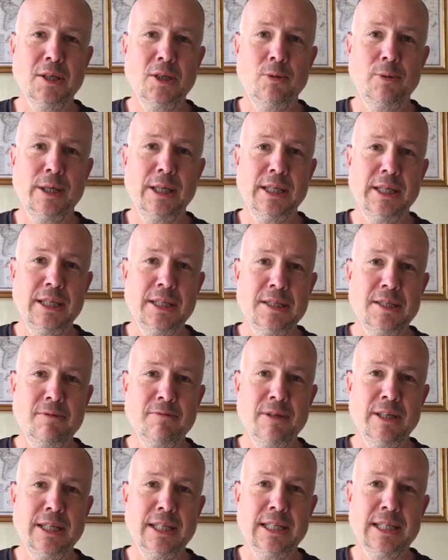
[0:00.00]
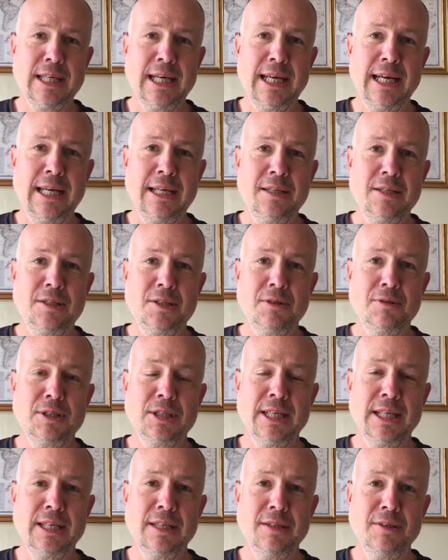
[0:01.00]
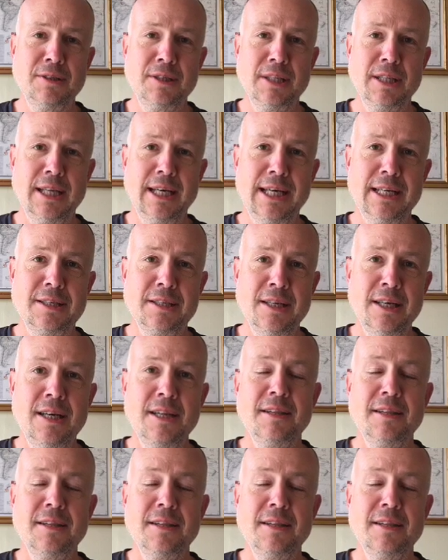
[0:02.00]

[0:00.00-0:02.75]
A quick and easy read, and do take a look at that.